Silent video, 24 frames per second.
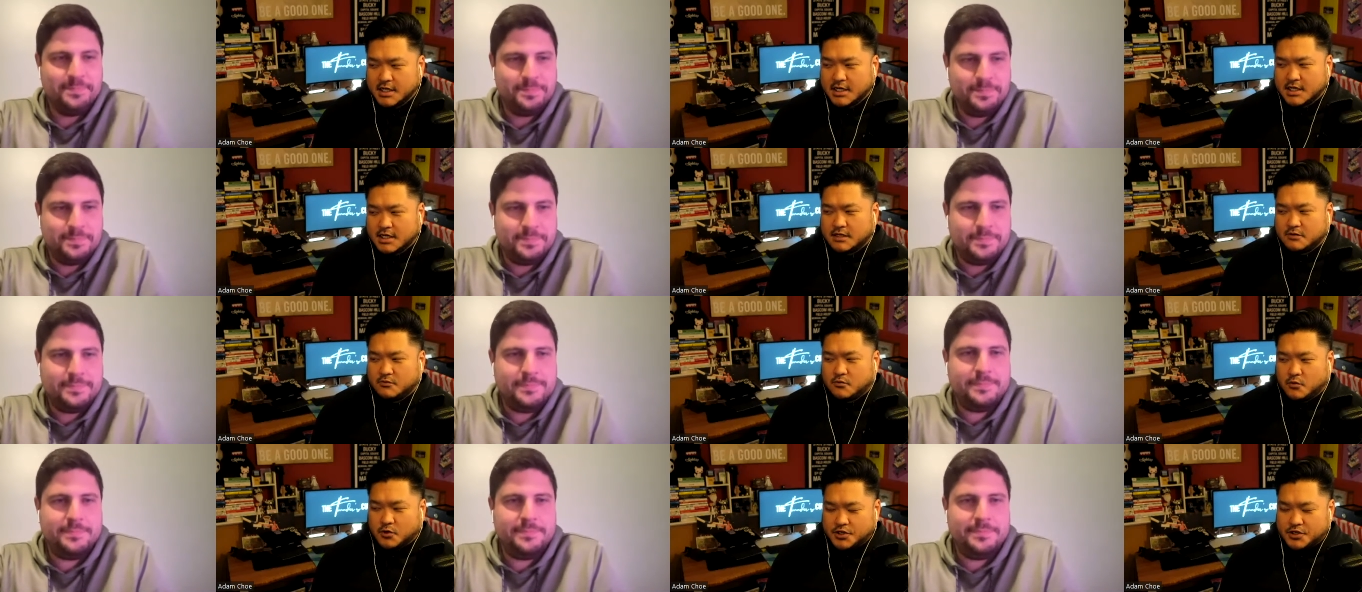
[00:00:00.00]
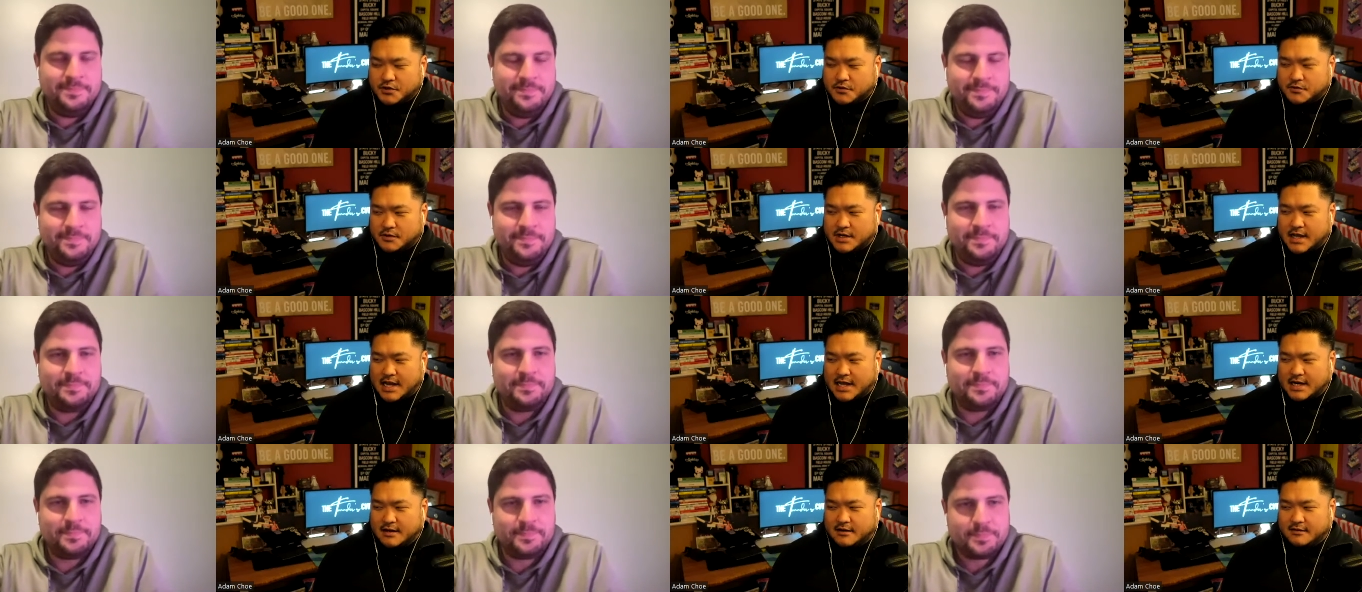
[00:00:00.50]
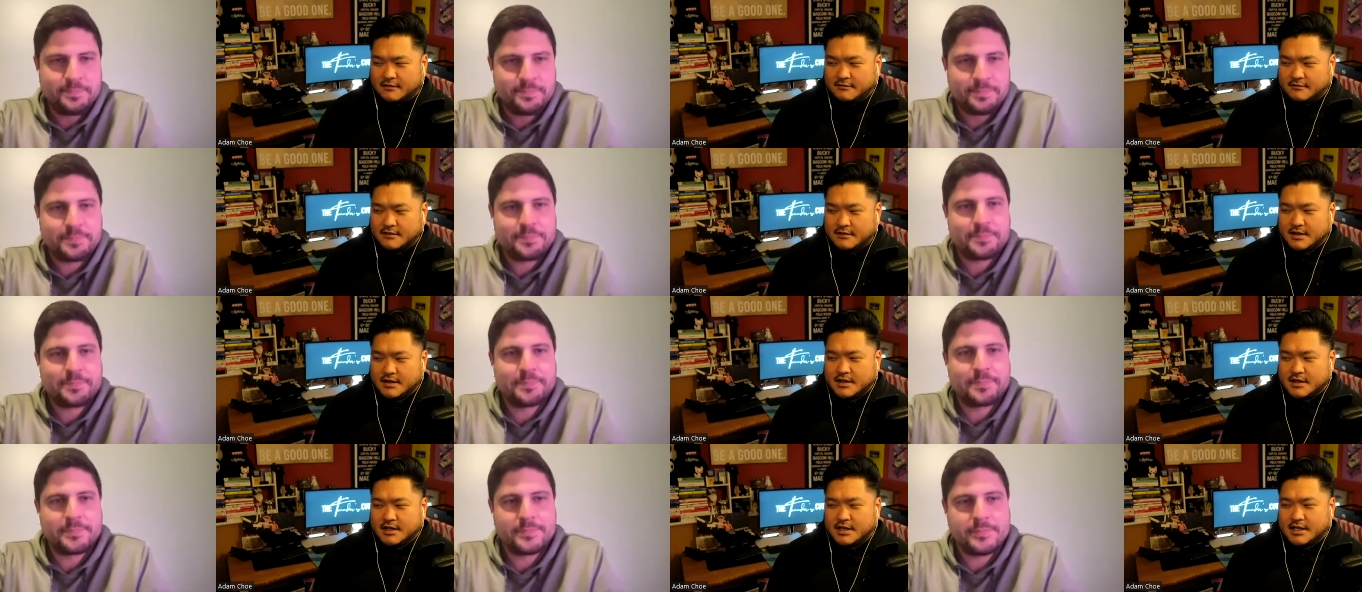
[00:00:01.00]
Speaker 1: were you kind of
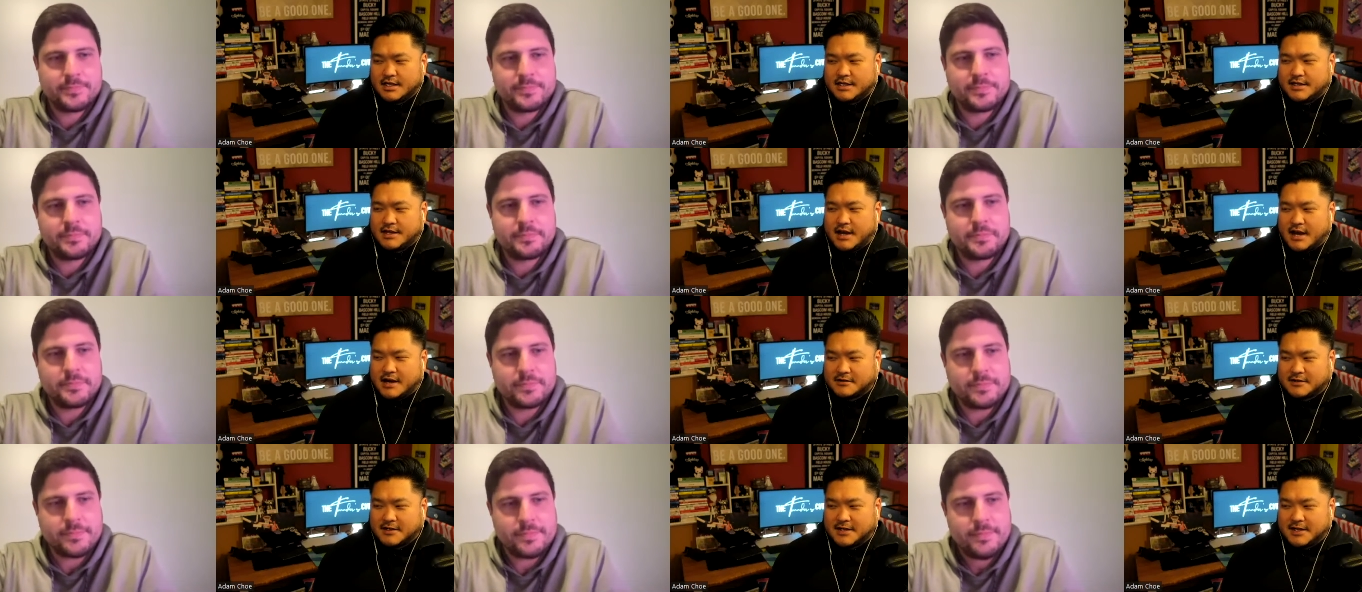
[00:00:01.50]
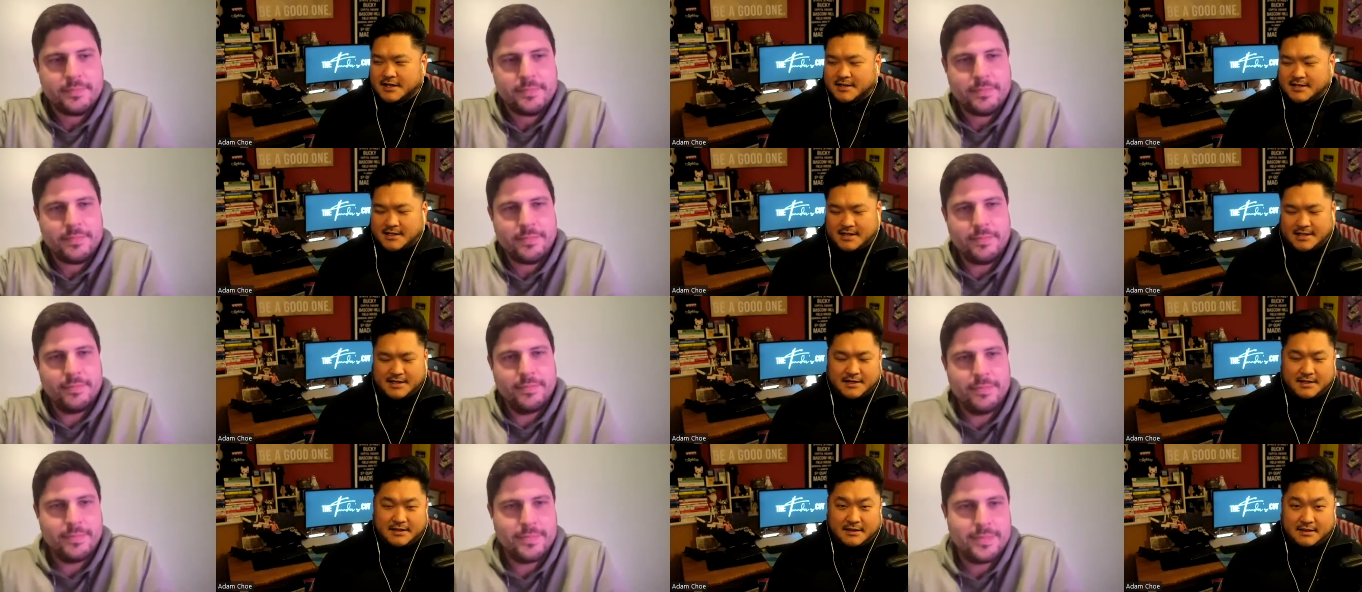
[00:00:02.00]
indoctrinated into this